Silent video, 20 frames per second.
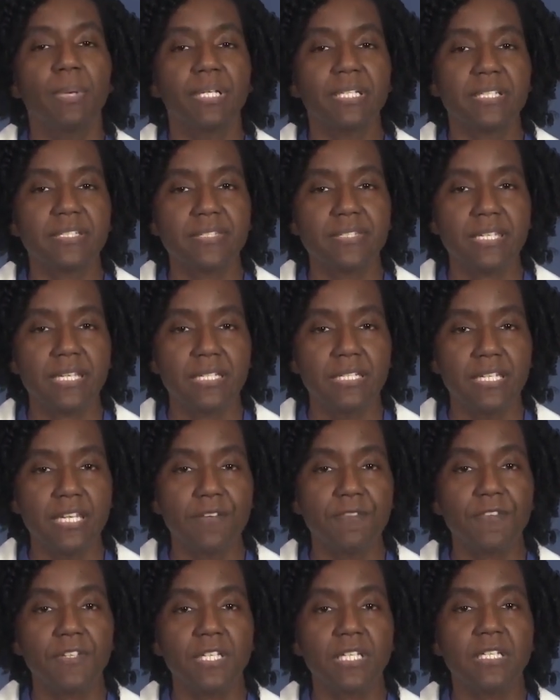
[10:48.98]
but a
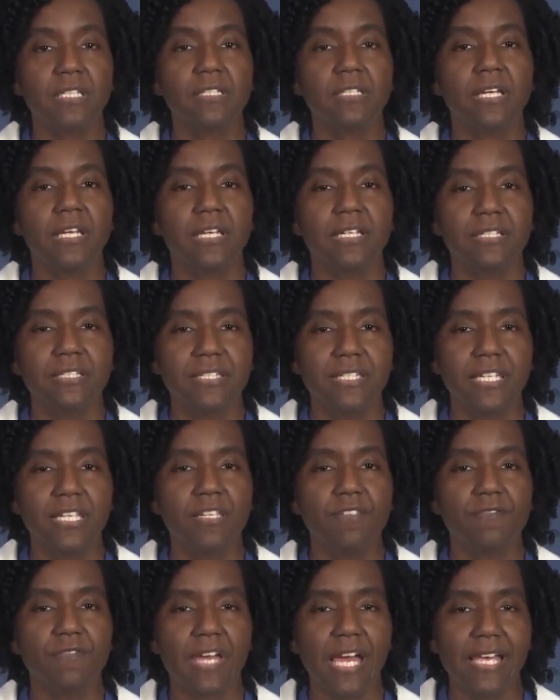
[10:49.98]
significant
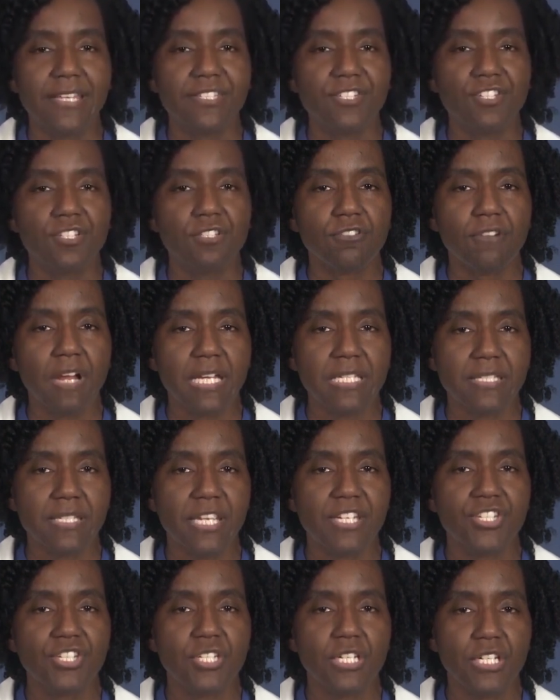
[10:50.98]

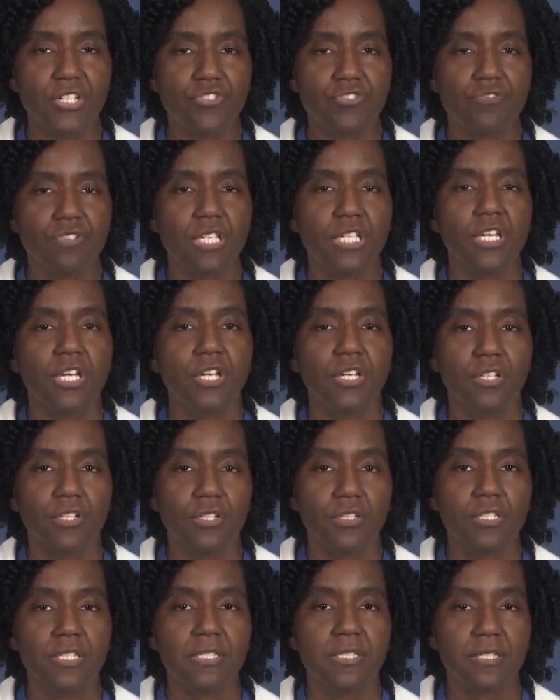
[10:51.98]
devascularization injury
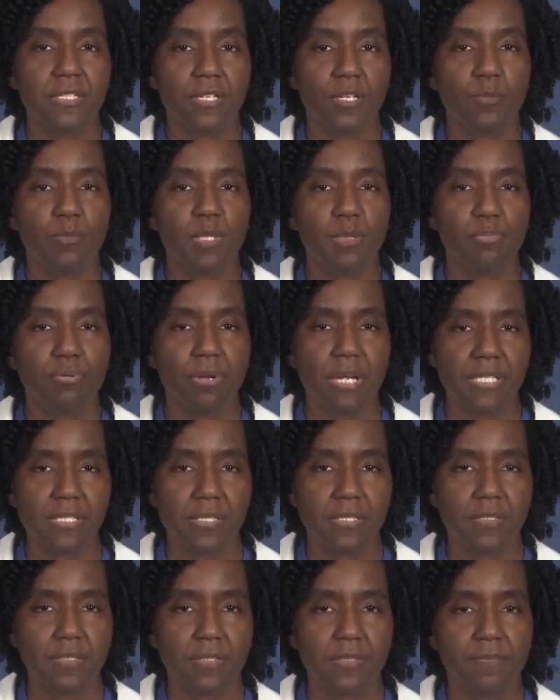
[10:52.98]
could still be
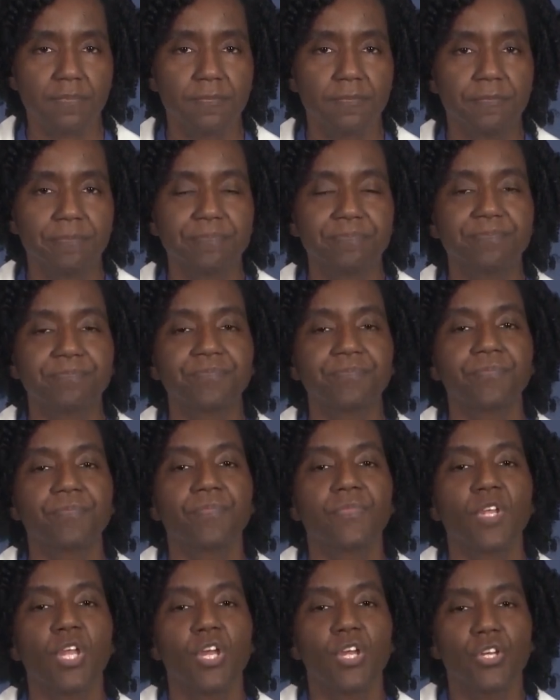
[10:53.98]
present.
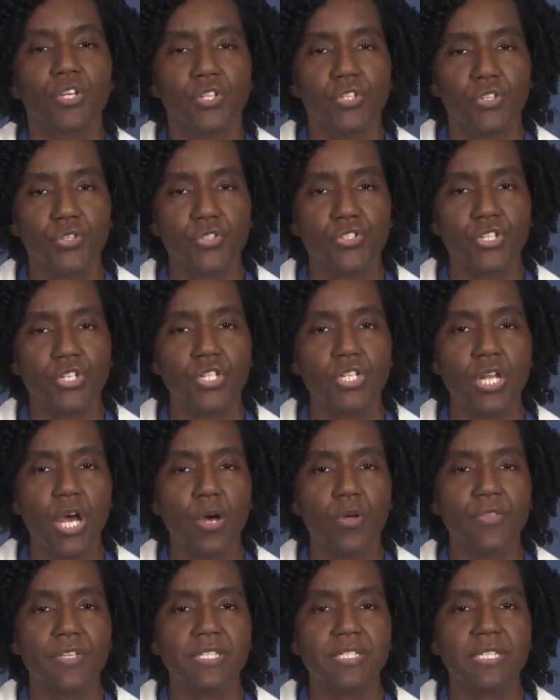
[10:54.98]
You should
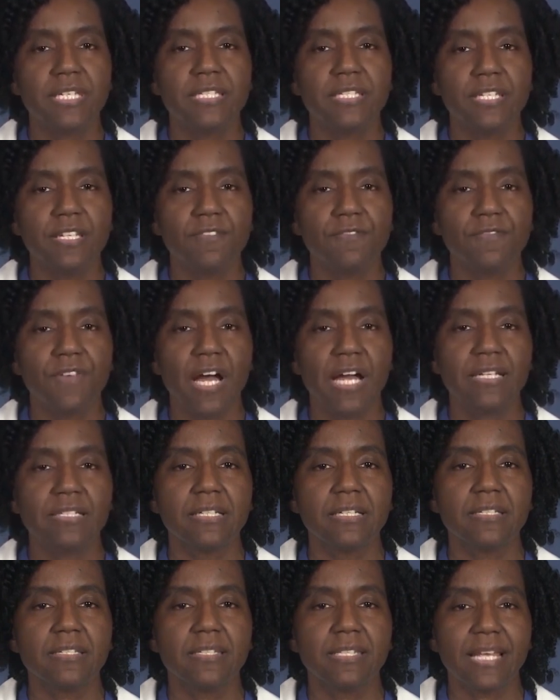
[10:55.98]
know the CT
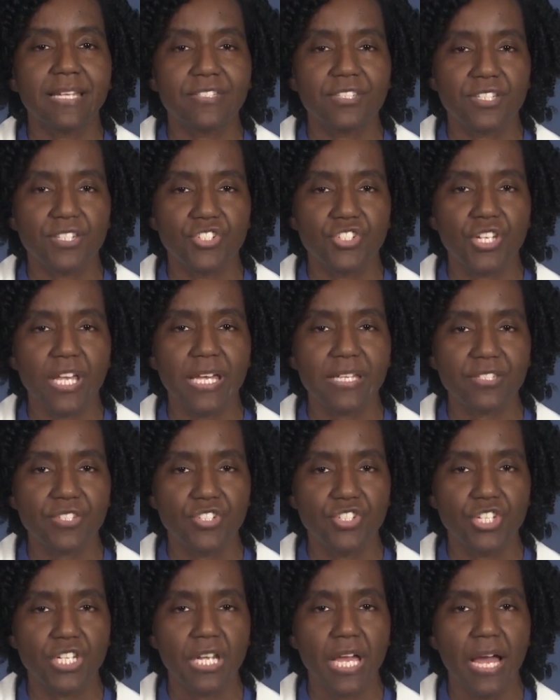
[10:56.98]
findings that
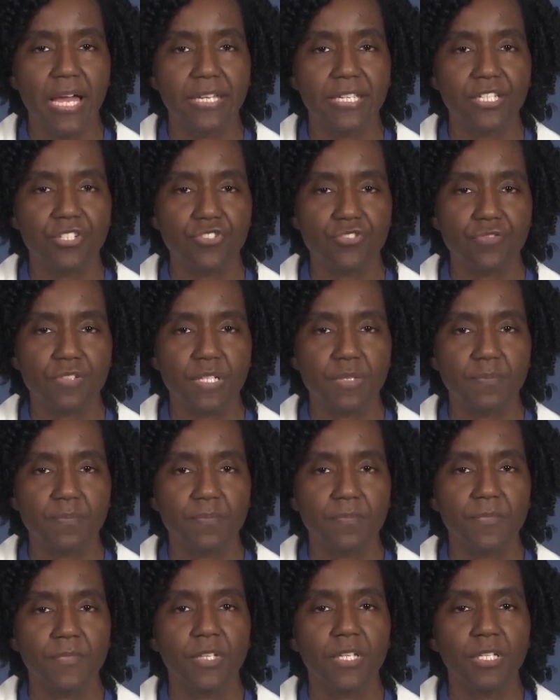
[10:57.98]
suggest GI injury
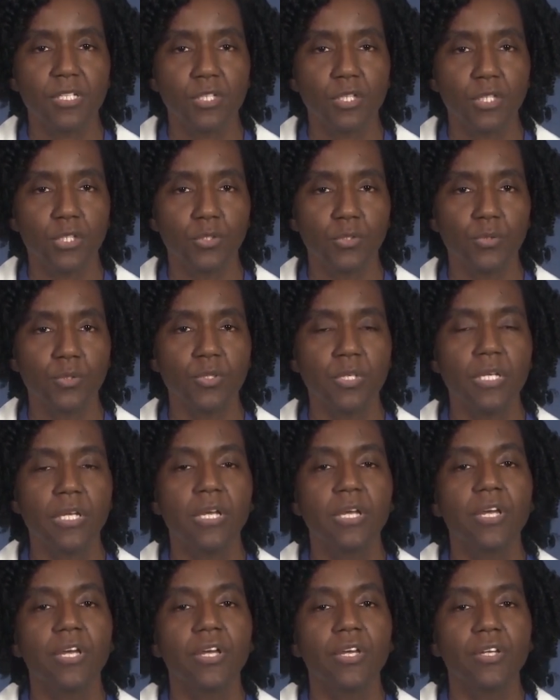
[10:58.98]
include
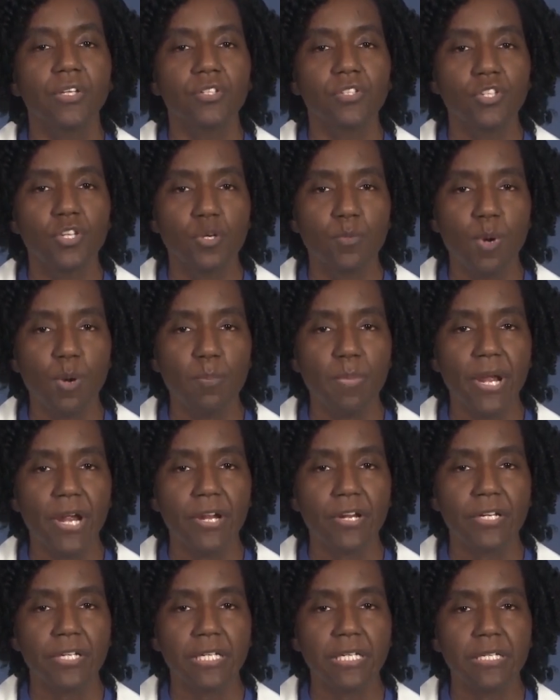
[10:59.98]

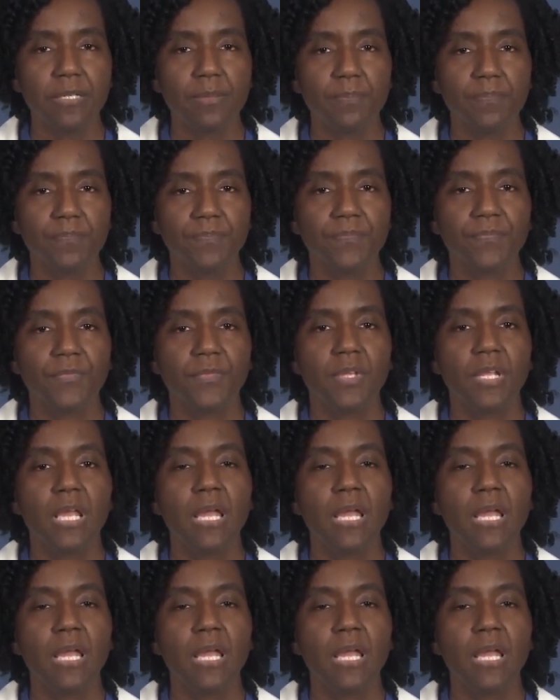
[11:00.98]
pneumoperitoneum,